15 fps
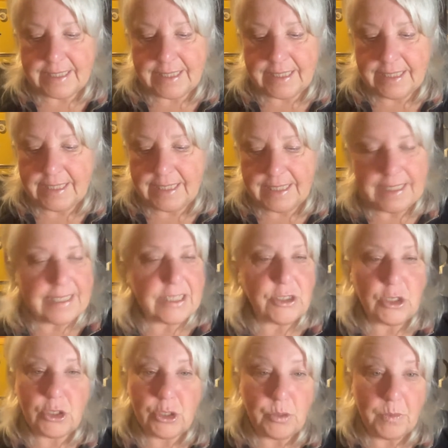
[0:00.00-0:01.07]
there's
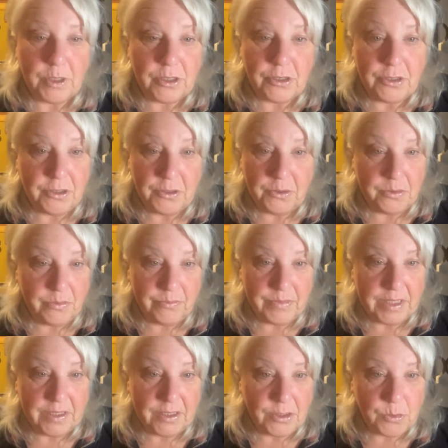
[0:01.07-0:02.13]
just too much to do
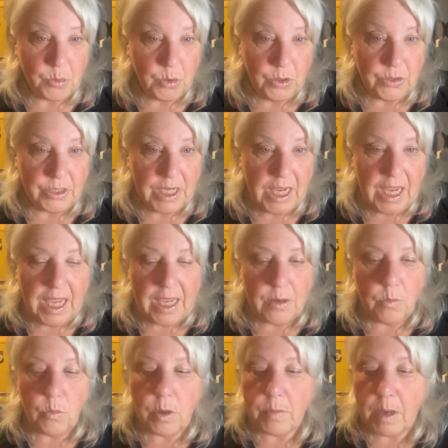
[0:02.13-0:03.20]
in this world.
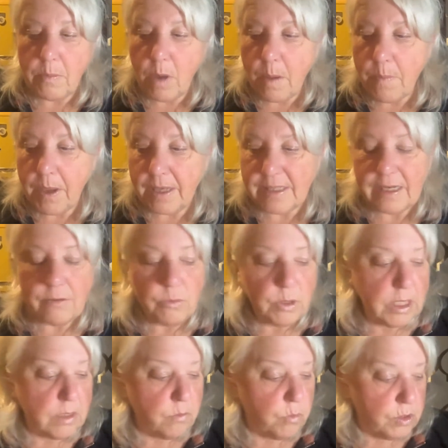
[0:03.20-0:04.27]
And when my mom passed, I
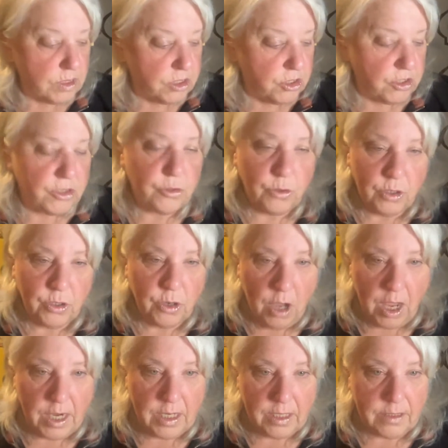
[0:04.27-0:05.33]
really was just sort of
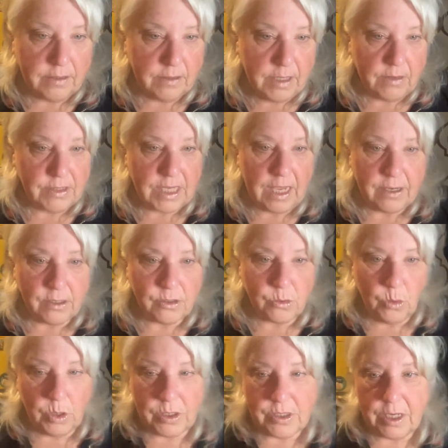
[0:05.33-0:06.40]
I was out of
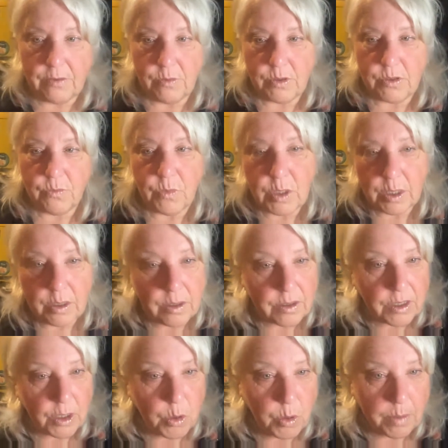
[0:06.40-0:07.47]
sorts. I wasn't really
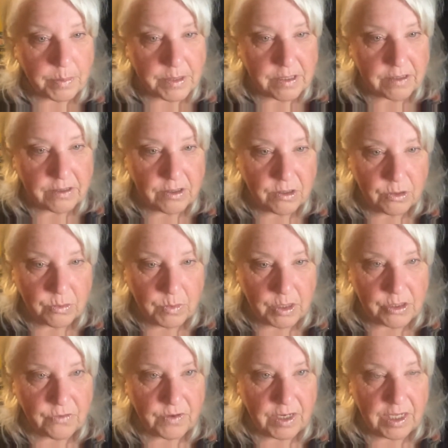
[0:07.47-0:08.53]
equipped to do
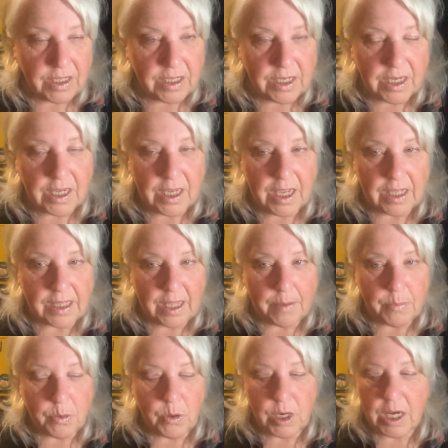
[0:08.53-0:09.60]
much of anything at
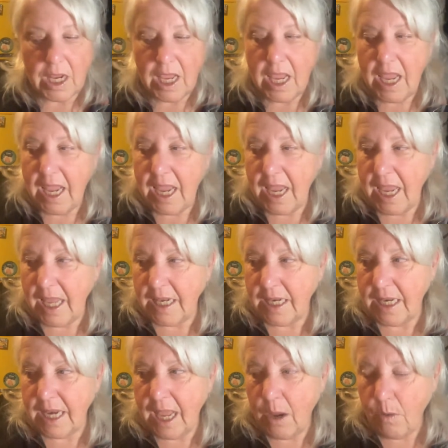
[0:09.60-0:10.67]
that point.
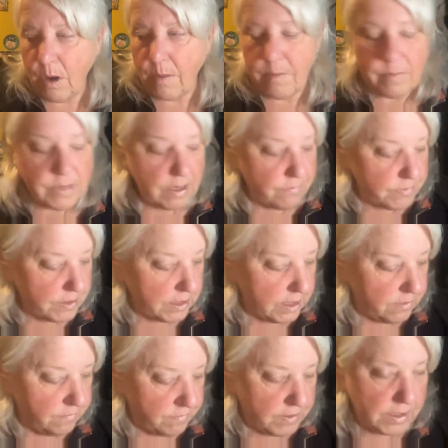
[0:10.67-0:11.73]
And now I'm
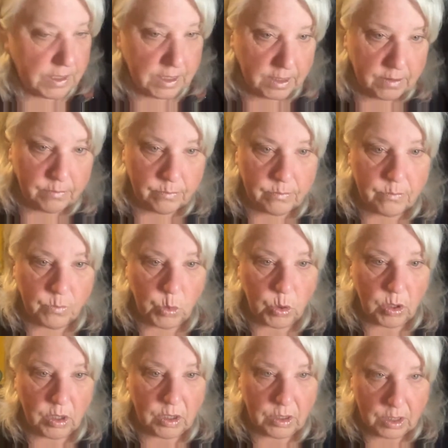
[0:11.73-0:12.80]
definitely feeling
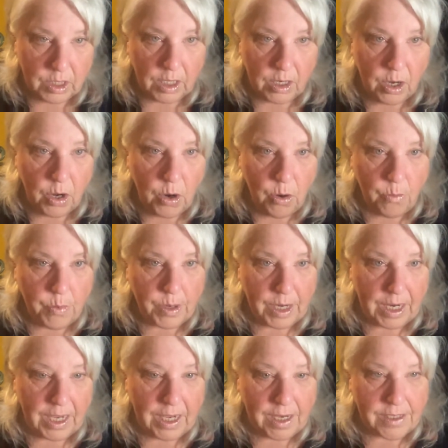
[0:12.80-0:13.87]
more gung-ho, but
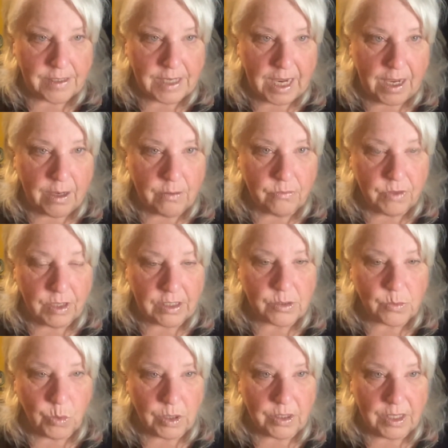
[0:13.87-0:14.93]
I gotta take
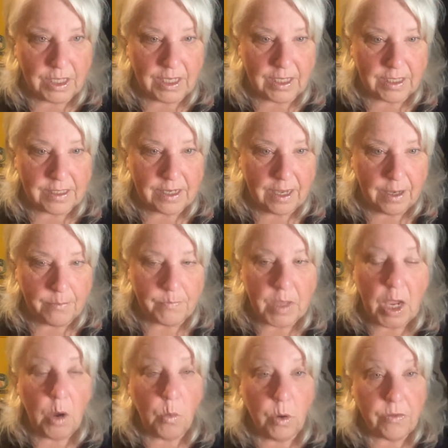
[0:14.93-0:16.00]
things one thing at a time.
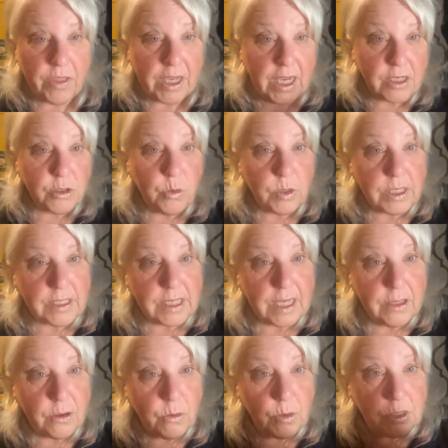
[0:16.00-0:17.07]
One thing I do want to
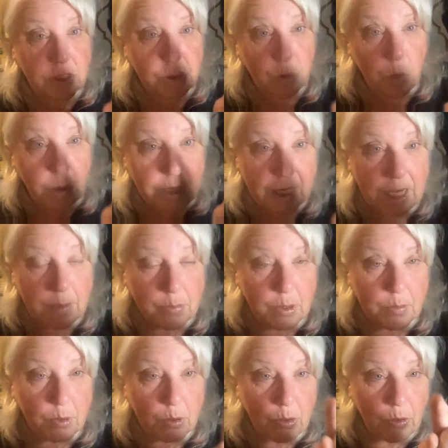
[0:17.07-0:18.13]
say, though, is 29
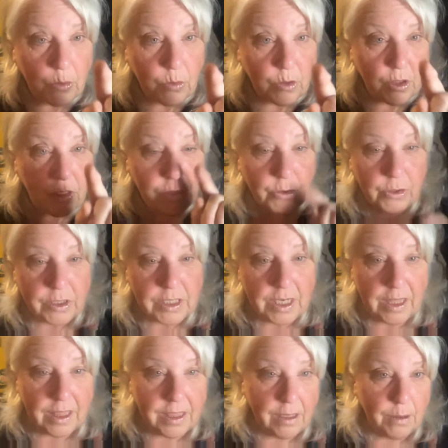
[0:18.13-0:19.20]
people are here and only
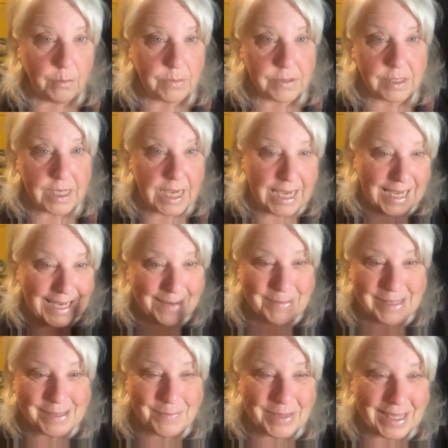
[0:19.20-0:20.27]
13 thumbs.
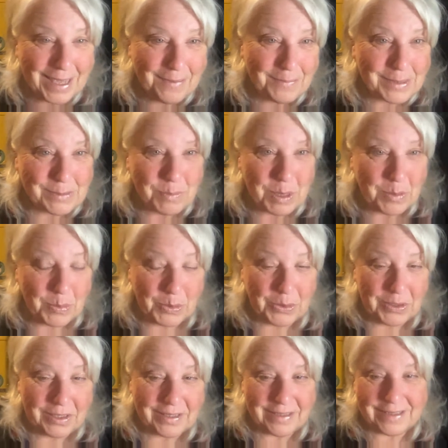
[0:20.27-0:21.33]
Give me some thumbs,
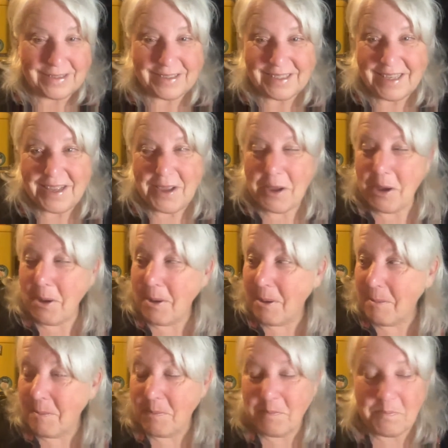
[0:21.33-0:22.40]
people.
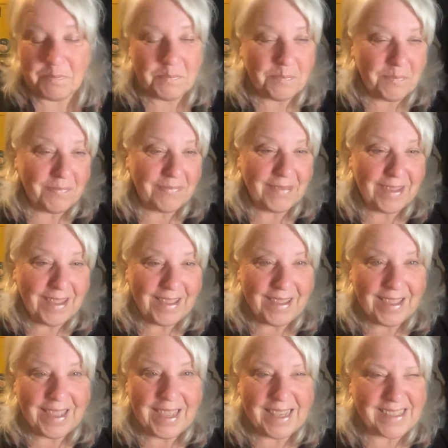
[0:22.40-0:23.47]
I
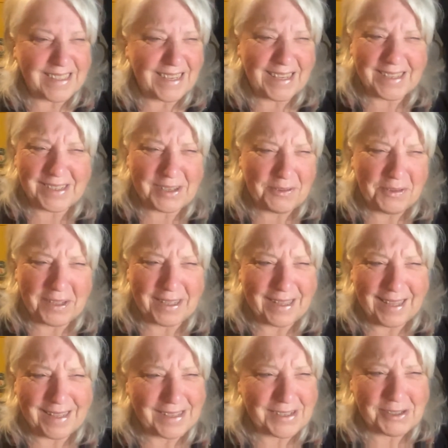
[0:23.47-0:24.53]
hate saying stuff like
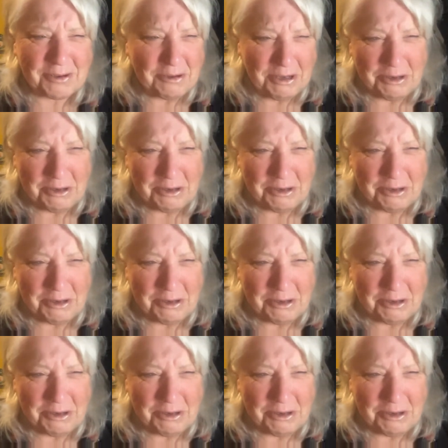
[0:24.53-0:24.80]
that. It's so